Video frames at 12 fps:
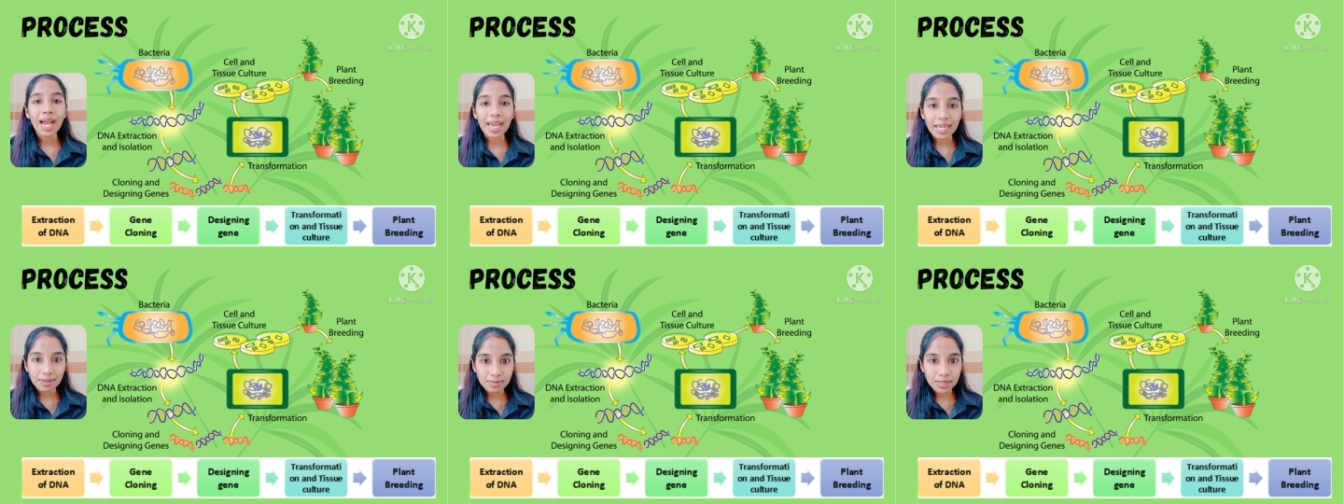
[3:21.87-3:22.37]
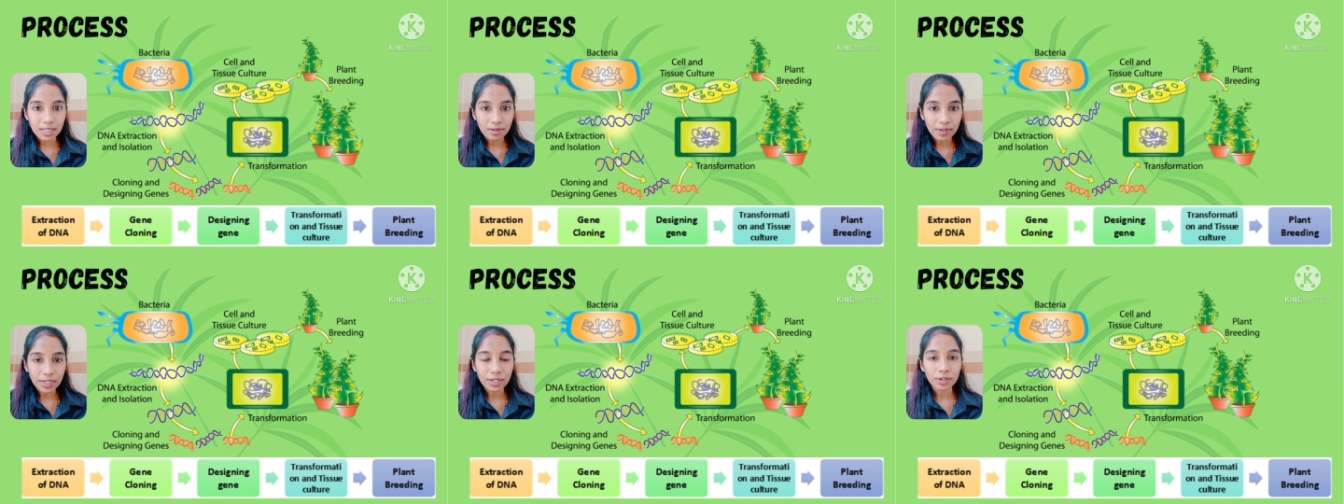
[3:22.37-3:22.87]
I'm
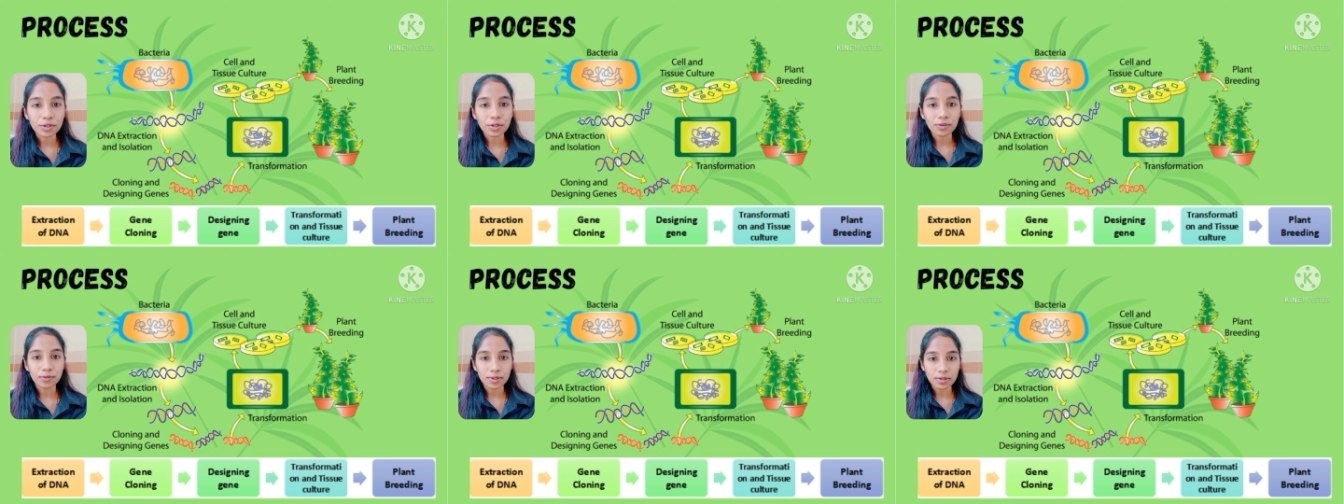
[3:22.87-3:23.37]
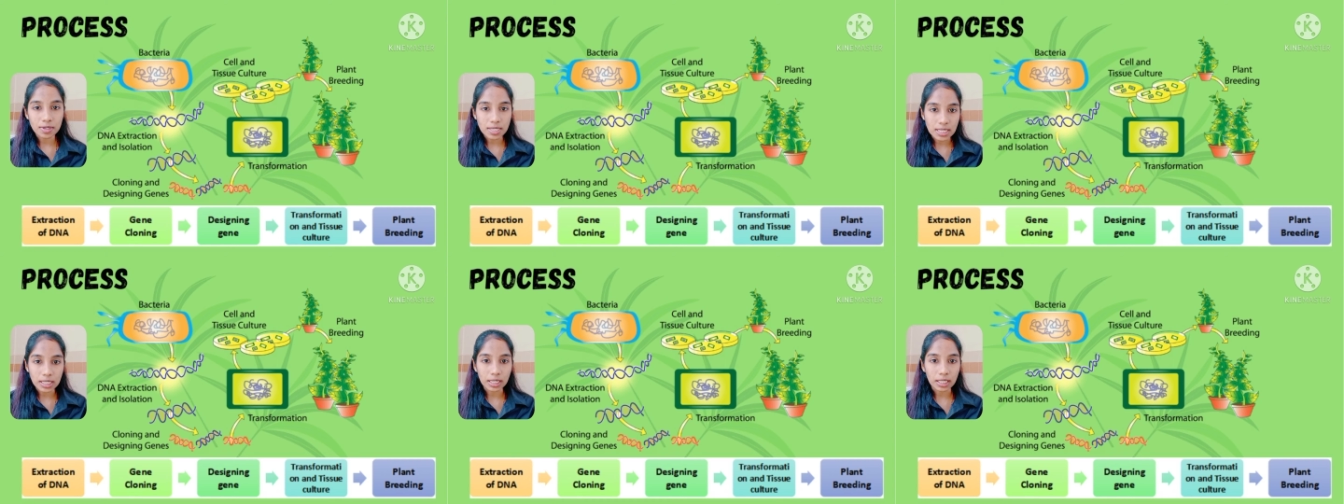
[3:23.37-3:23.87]
Silvina Dr.
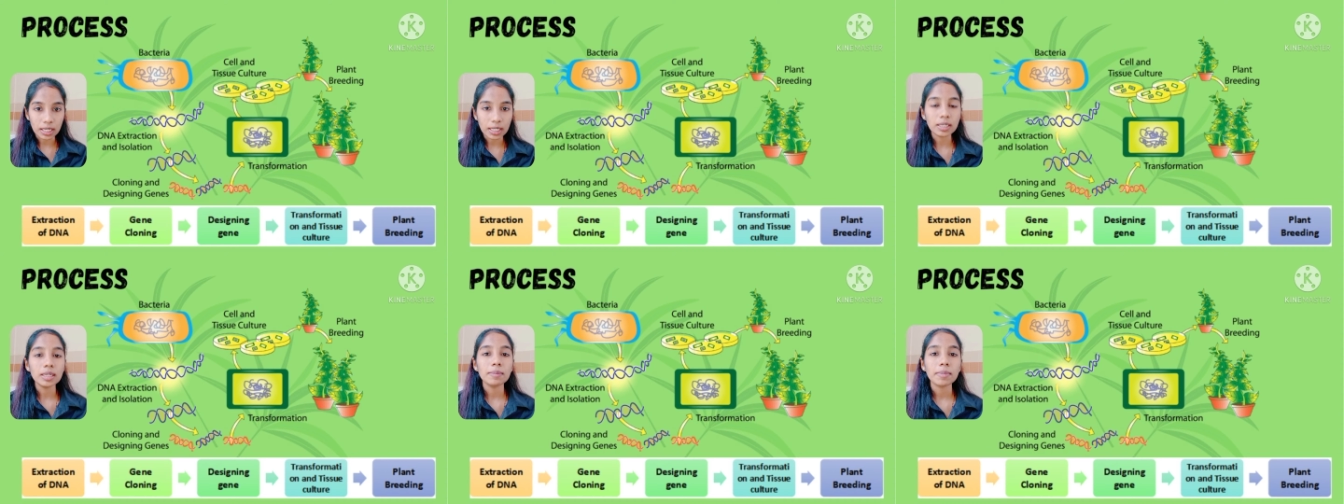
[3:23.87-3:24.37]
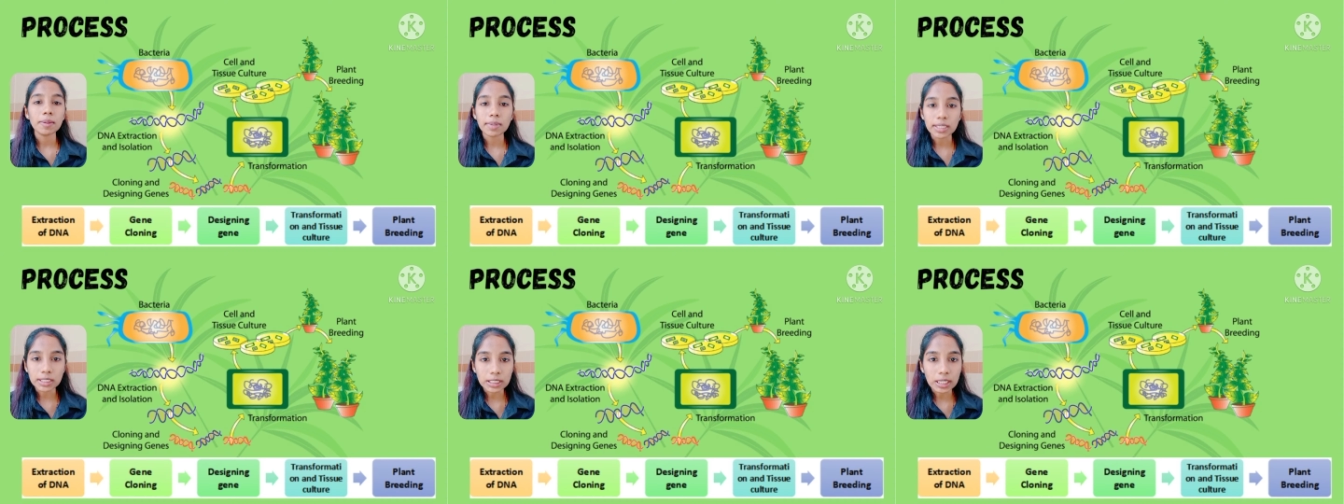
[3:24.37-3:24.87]
Flucosinia. My
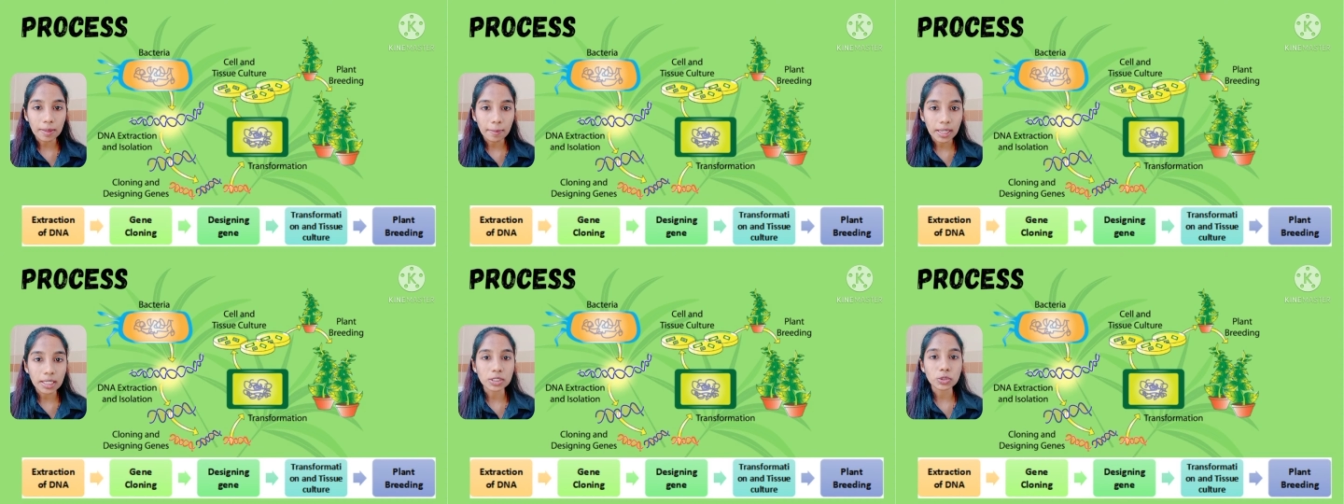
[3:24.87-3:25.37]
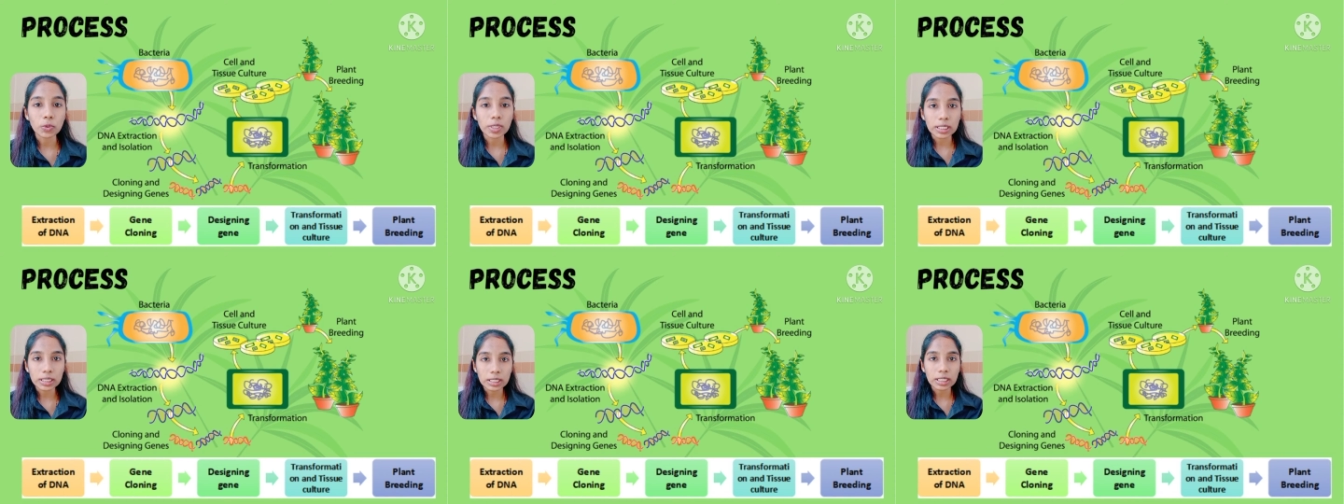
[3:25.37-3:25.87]
metric number is
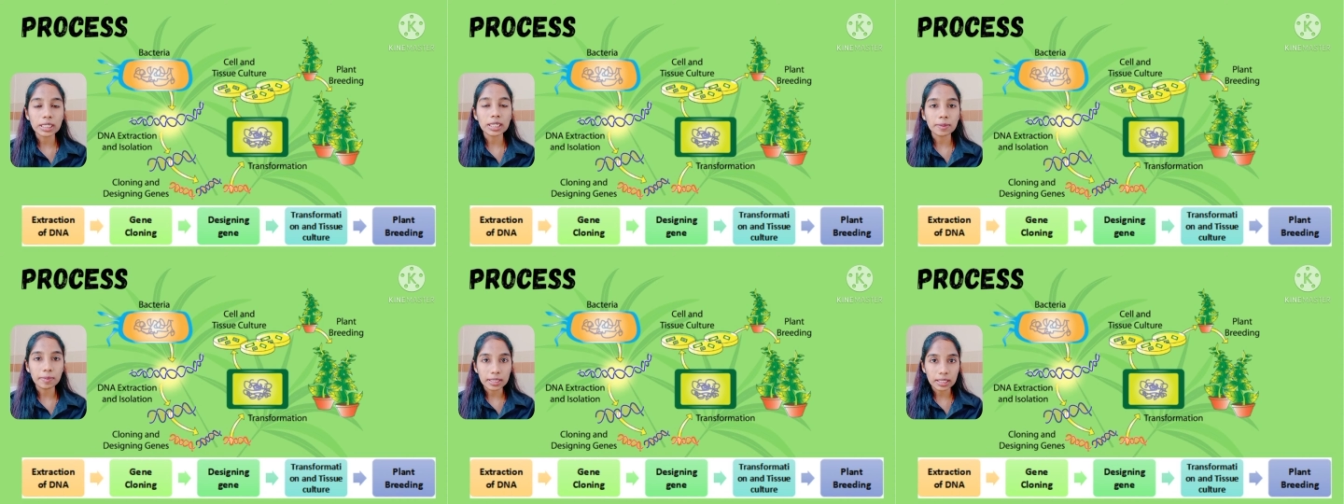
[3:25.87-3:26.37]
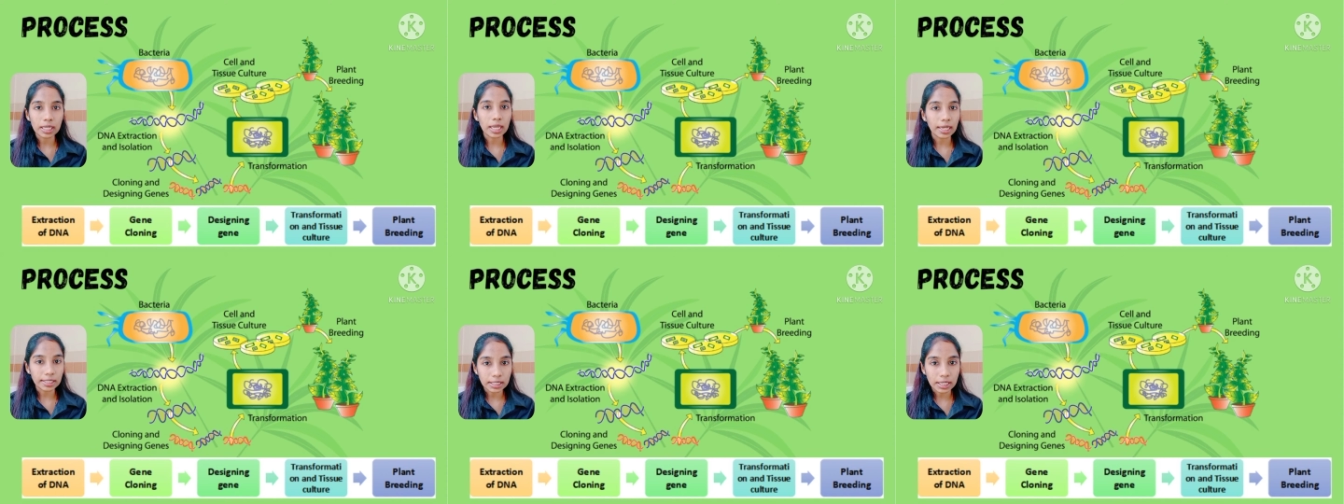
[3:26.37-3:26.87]
23 DBT
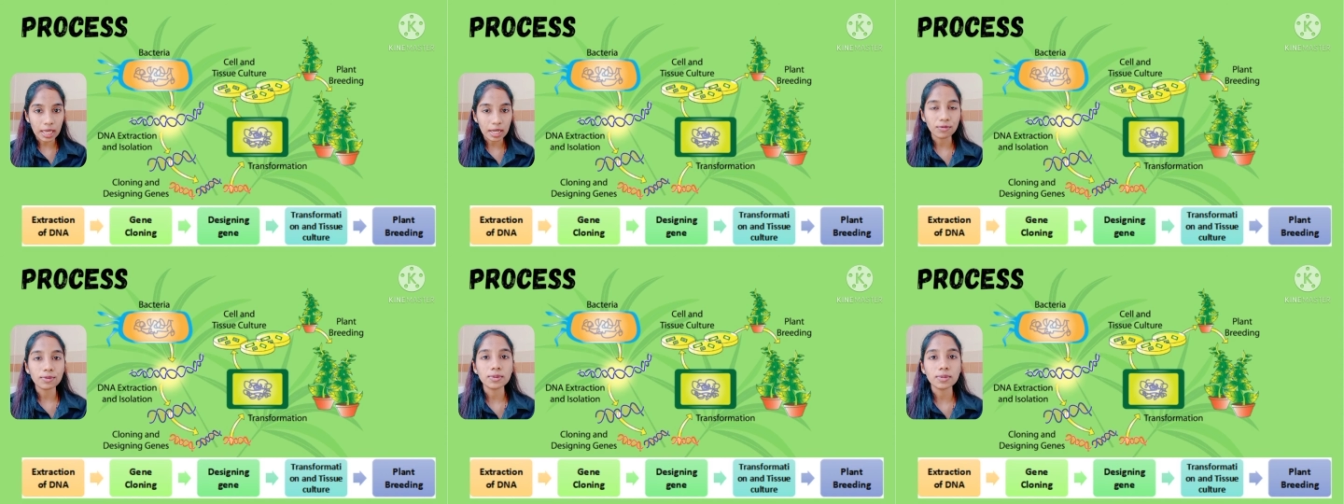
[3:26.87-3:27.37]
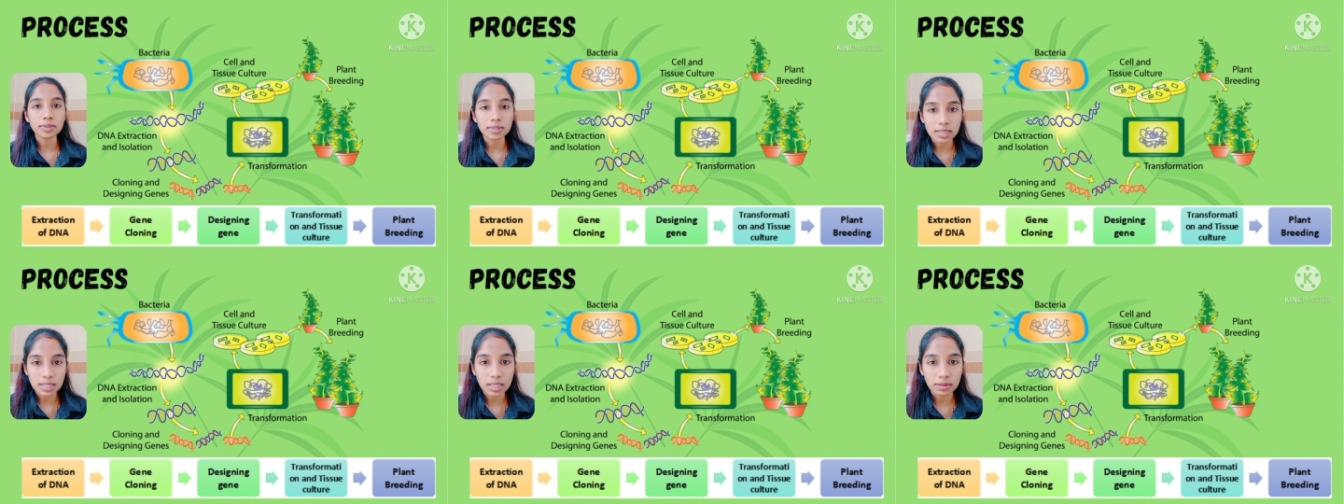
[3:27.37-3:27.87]
18F
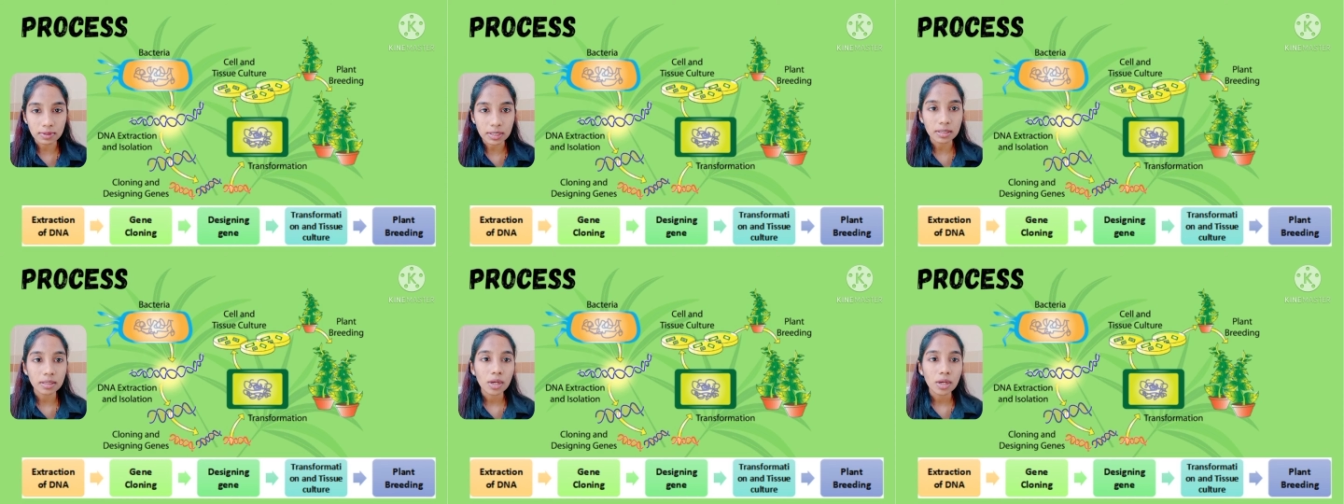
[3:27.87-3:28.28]
2007.